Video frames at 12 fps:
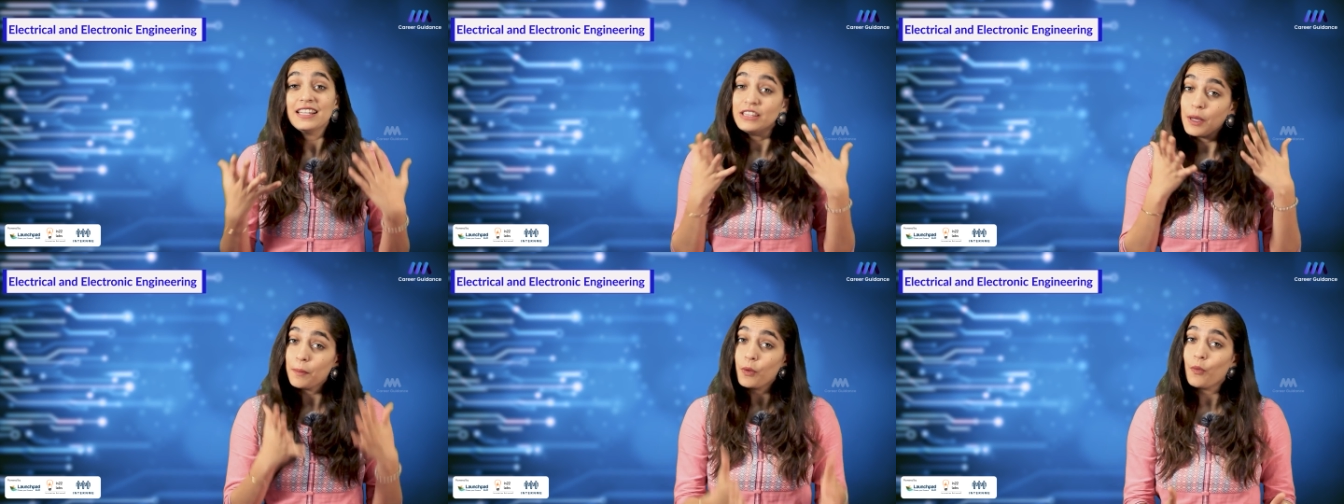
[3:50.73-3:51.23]

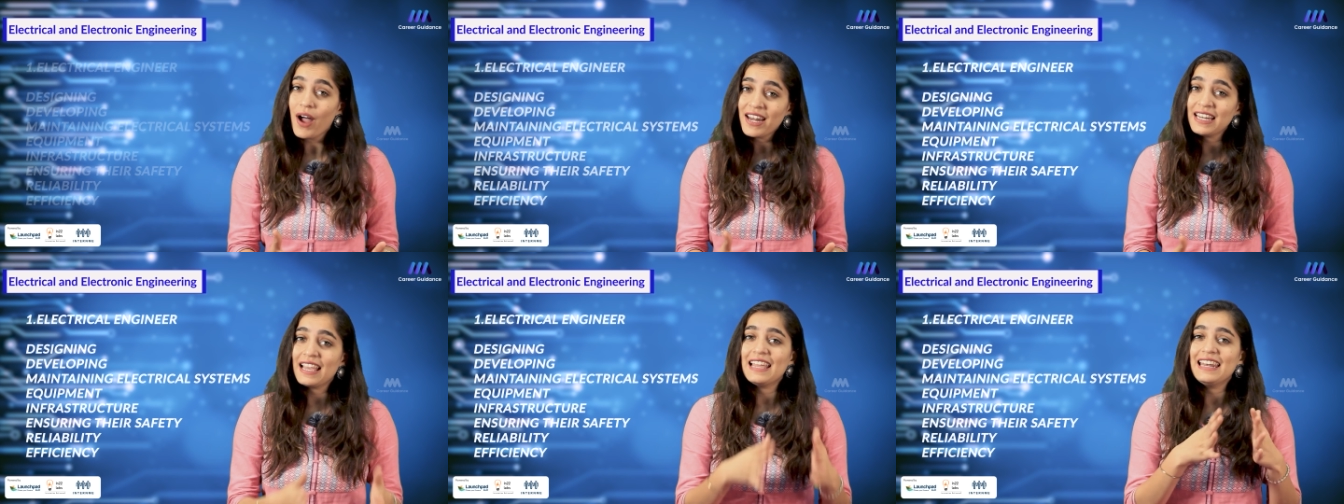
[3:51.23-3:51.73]
number
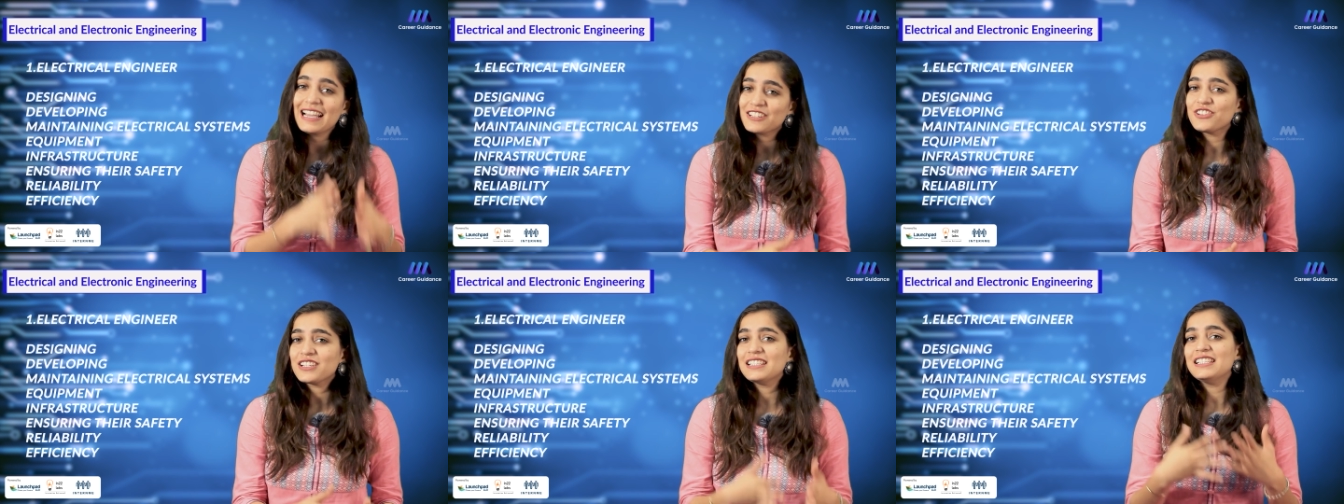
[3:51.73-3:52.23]
1,
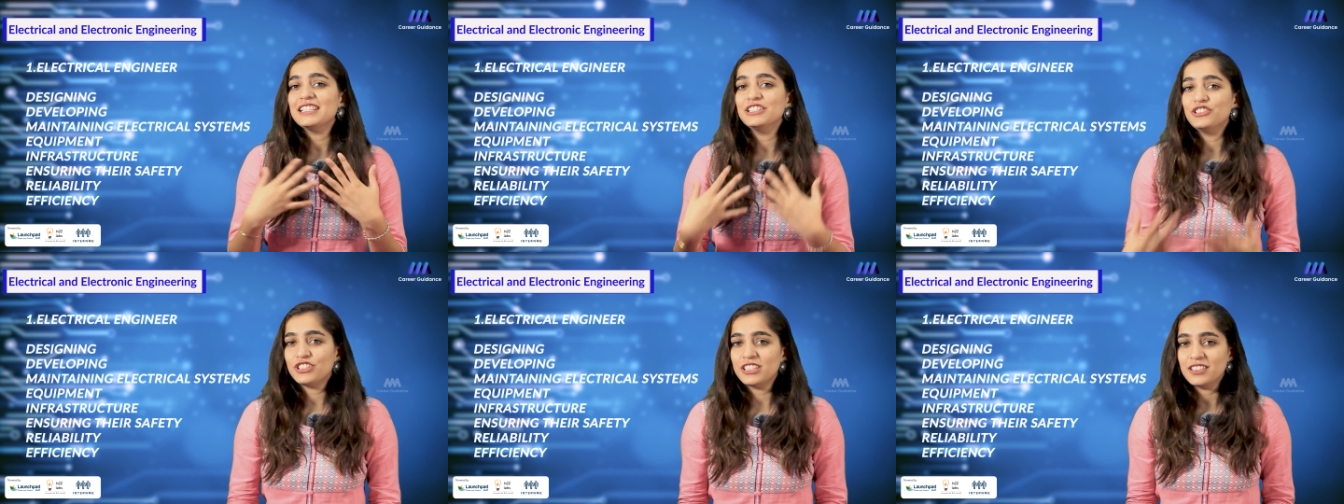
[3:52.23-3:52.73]
electrical
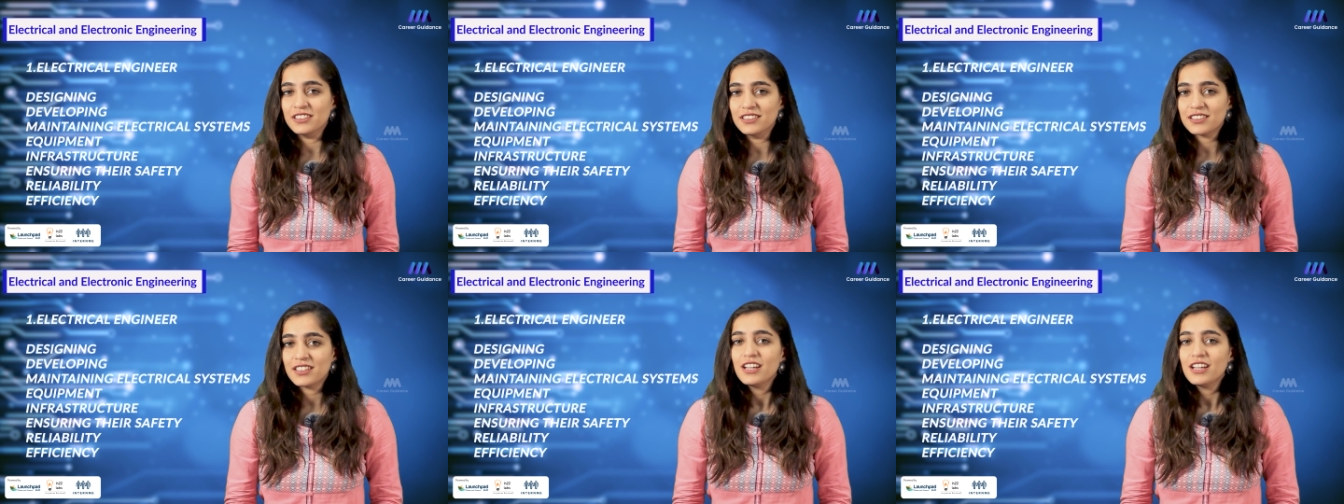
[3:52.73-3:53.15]
engineer.